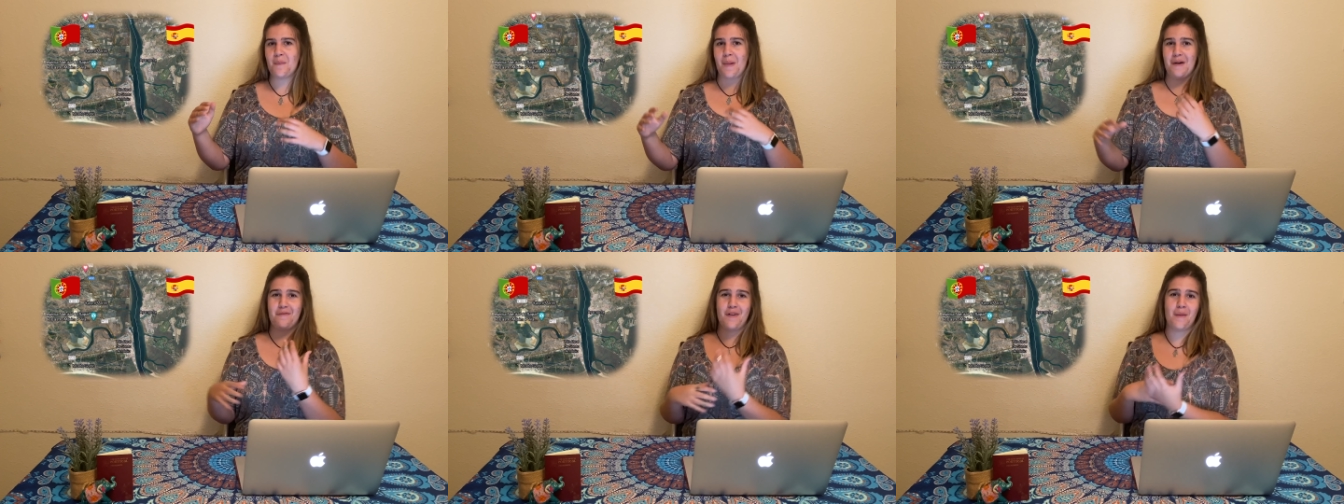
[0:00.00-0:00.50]

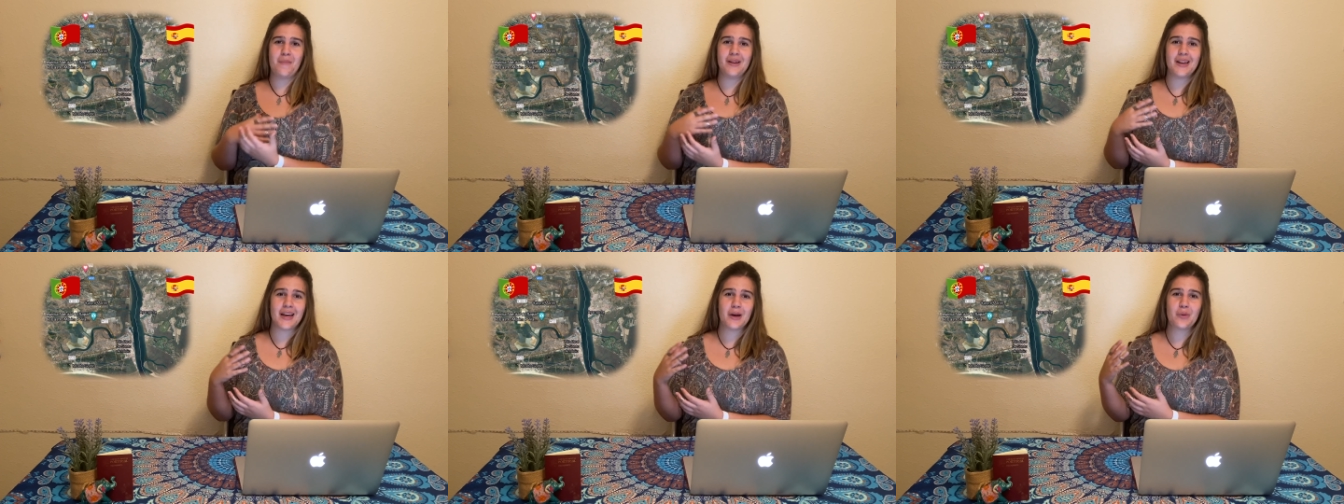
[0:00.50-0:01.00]
my
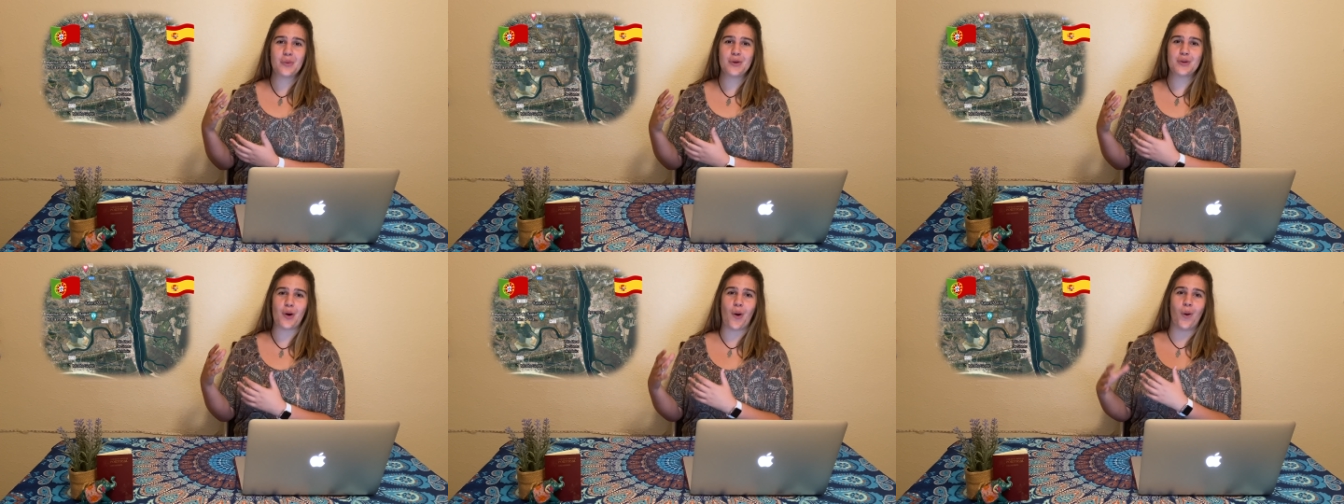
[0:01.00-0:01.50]
family
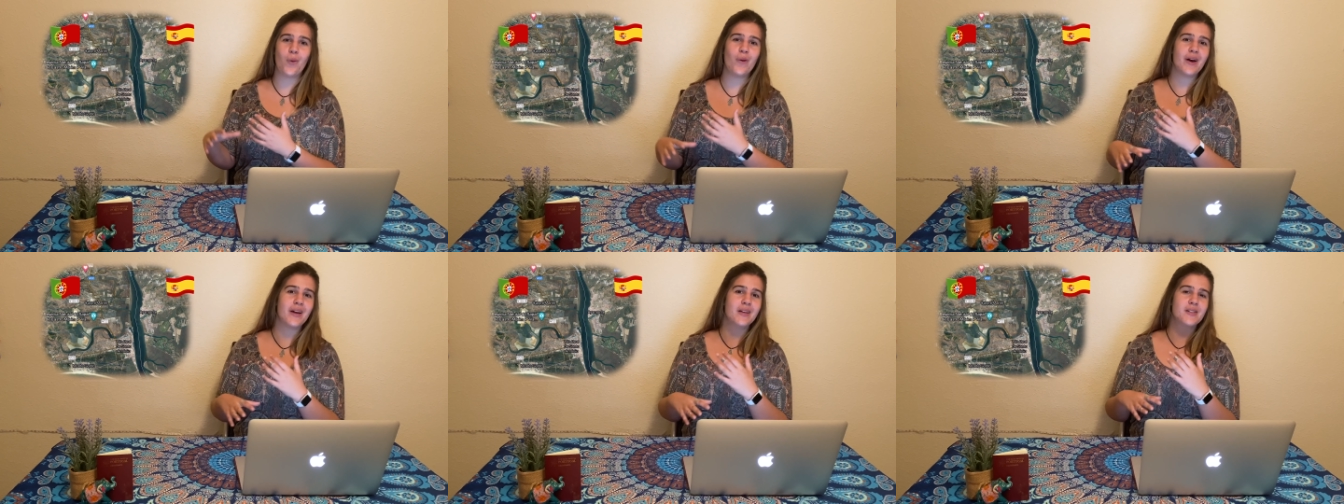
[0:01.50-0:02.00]
would
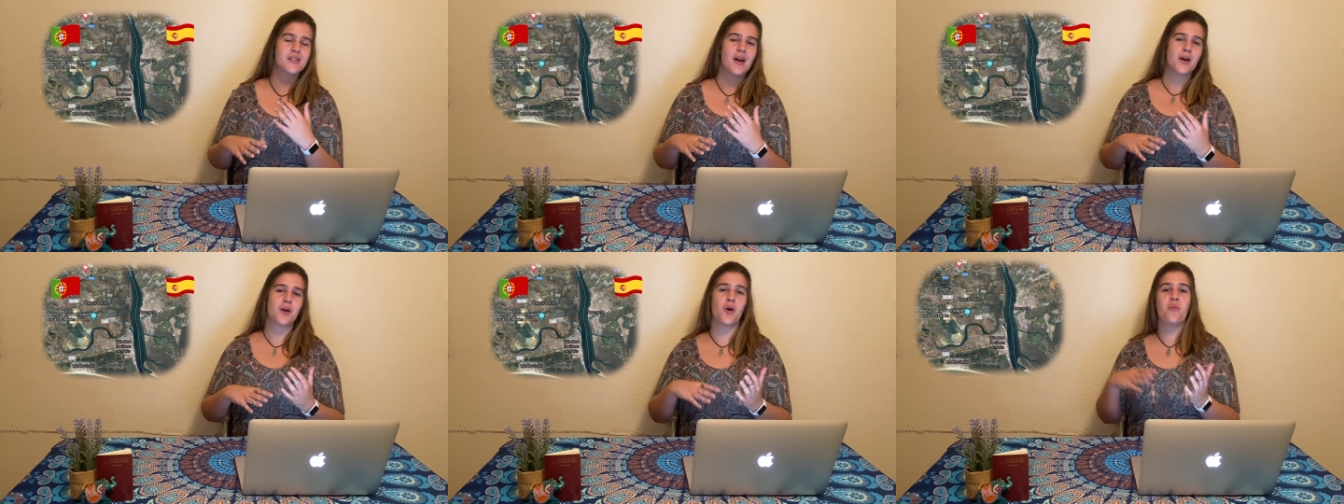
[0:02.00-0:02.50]
always
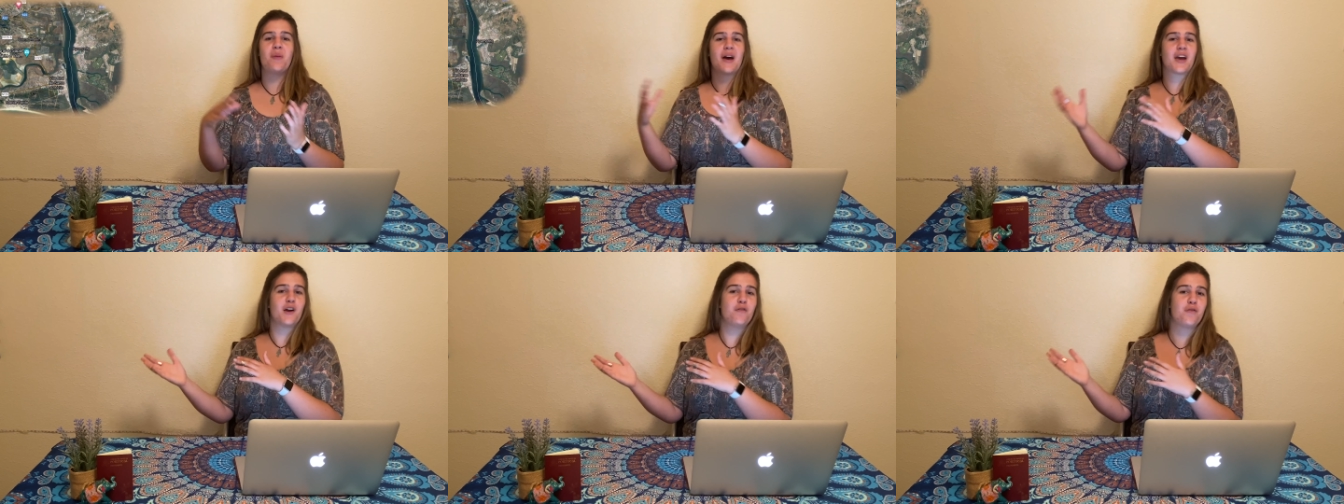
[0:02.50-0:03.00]
go
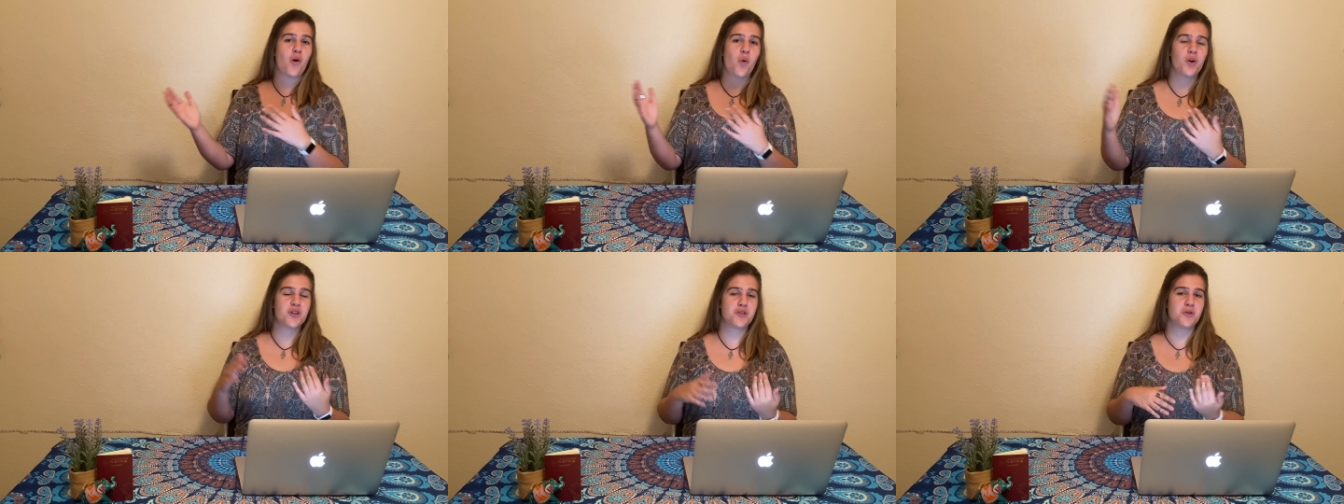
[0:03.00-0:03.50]
back and
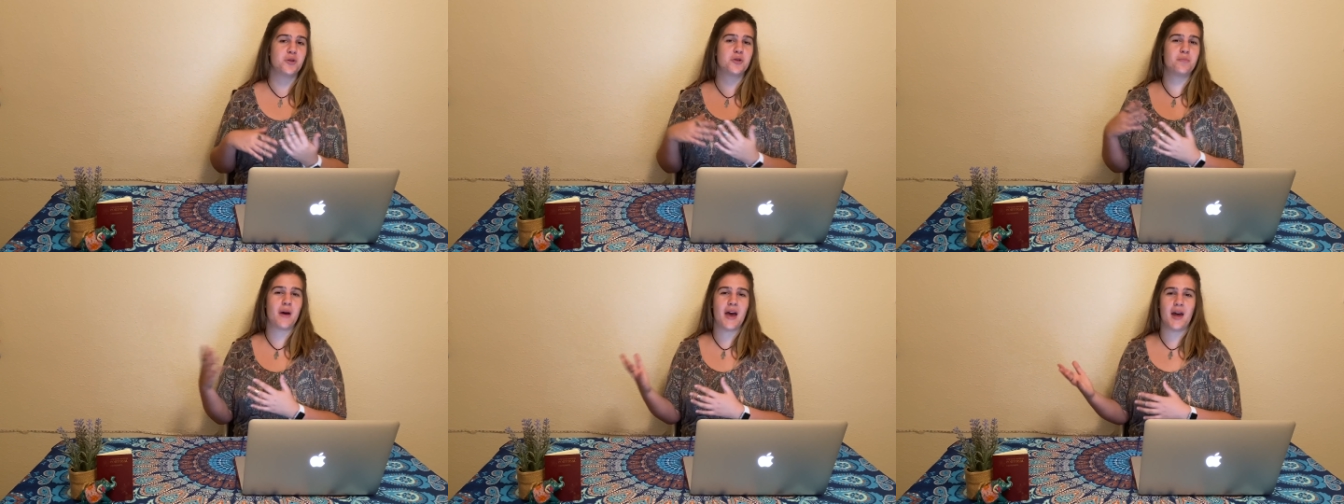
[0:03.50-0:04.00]
forth to
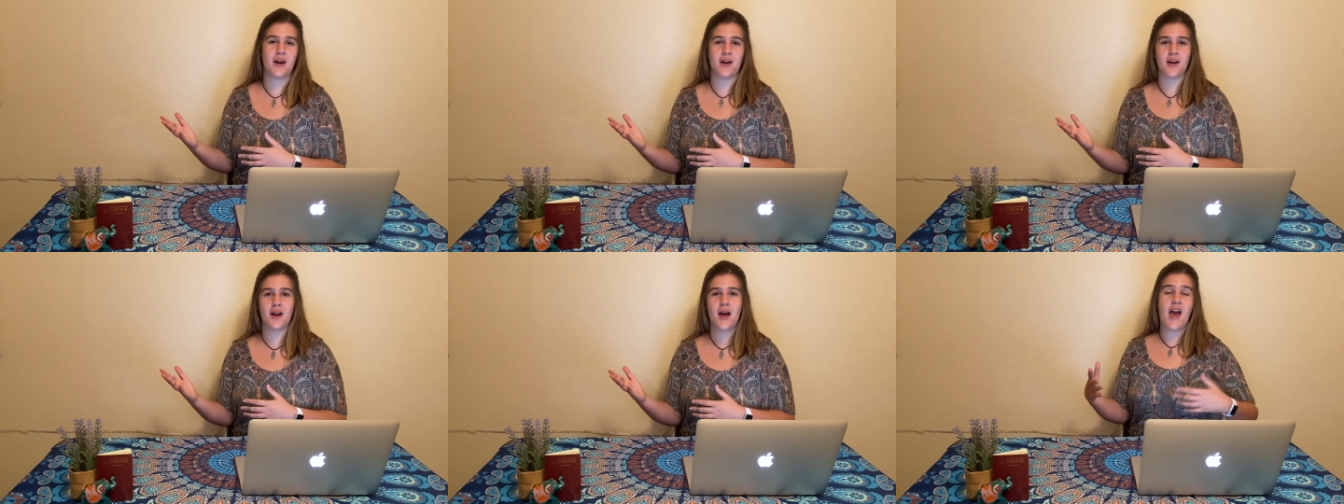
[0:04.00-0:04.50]

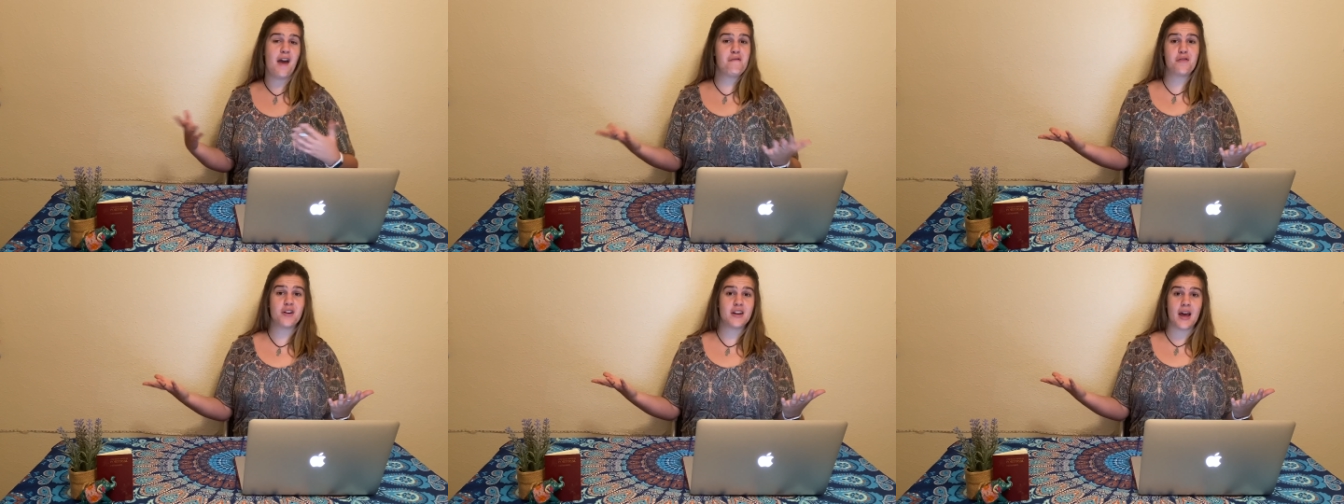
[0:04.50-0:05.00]
Spain
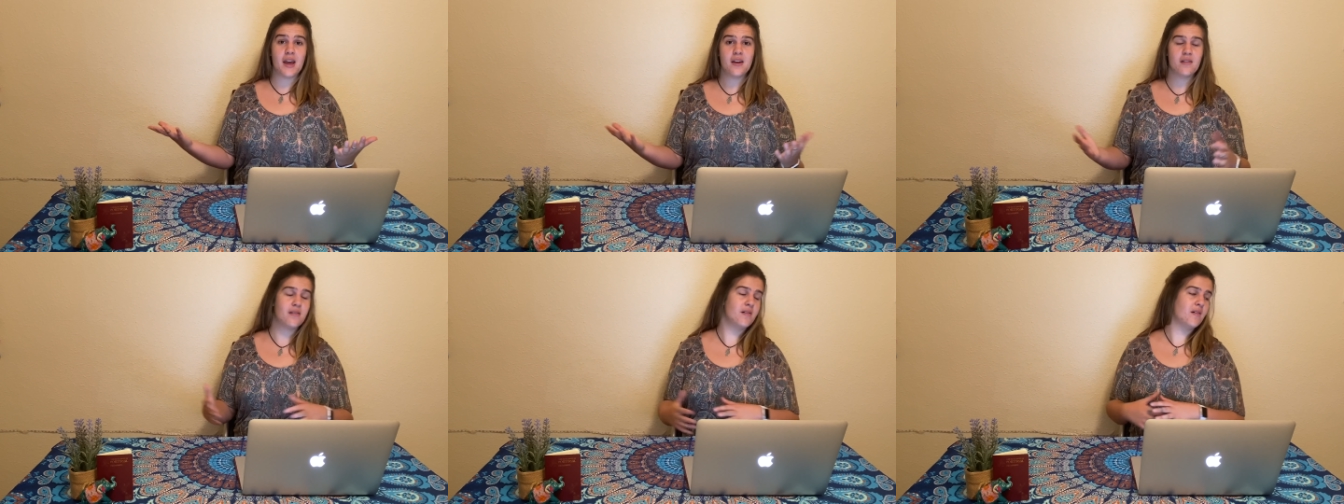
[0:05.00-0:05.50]
every day,
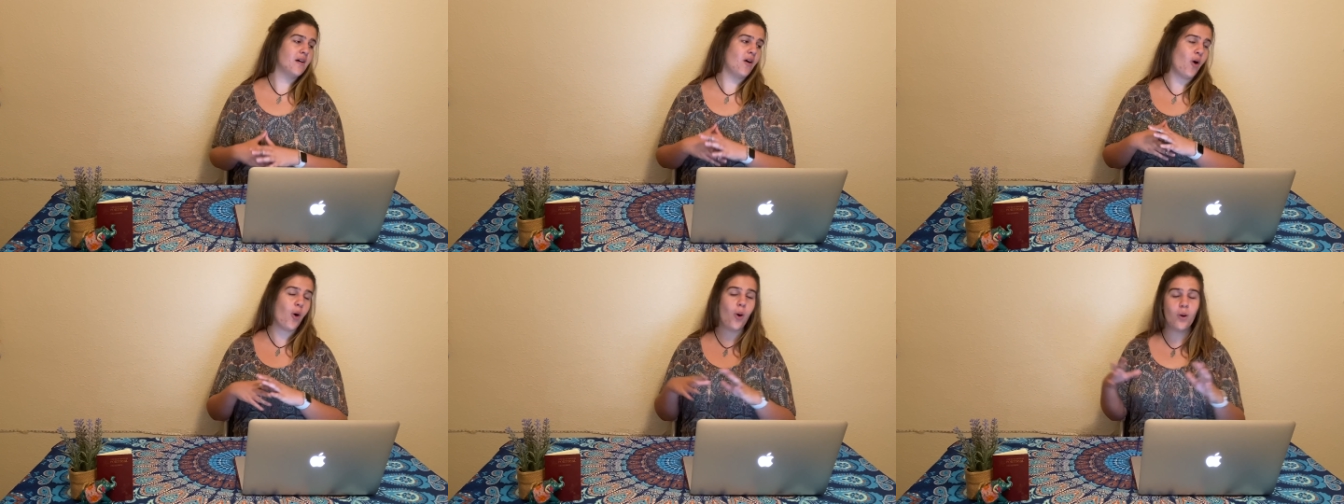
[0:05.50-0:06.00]

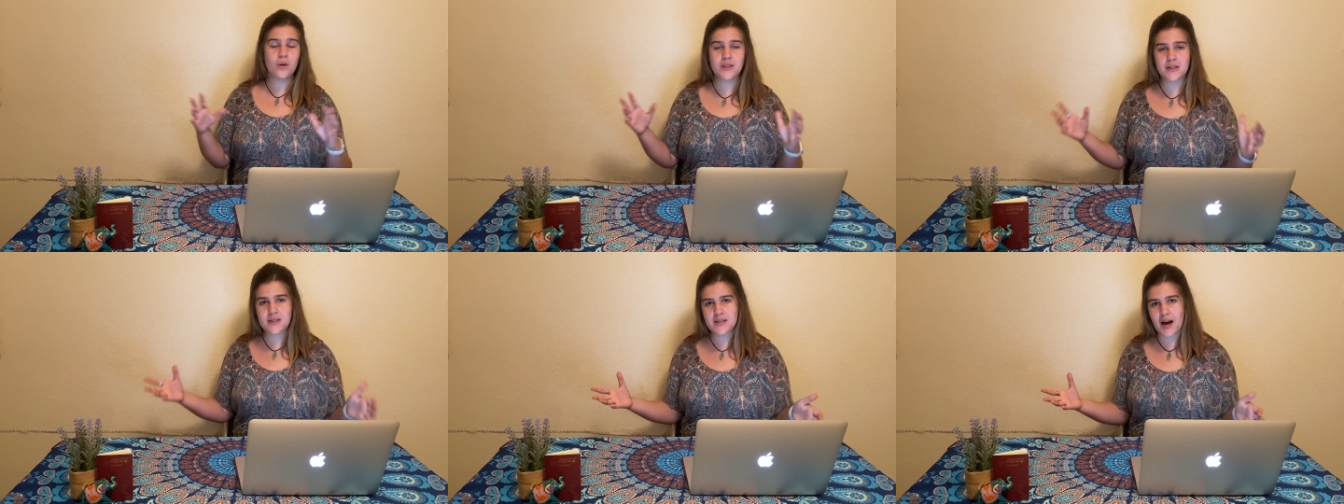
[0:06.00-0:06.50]
all
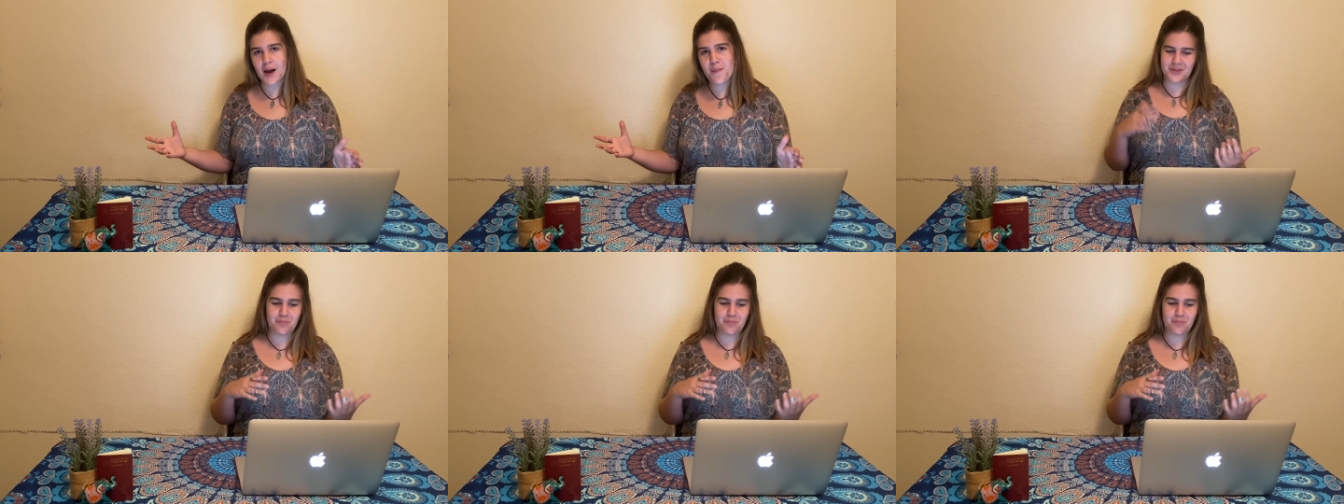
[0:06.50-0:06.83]
the time.